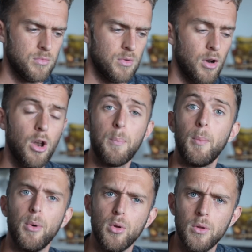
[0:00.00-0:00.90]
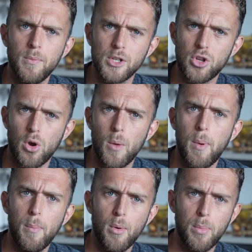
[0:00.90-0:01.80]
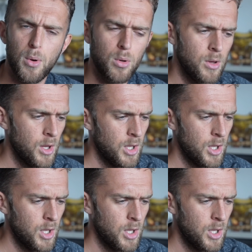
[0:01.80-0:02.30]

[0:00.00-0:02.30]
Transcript: loppable. It's a loppable ball,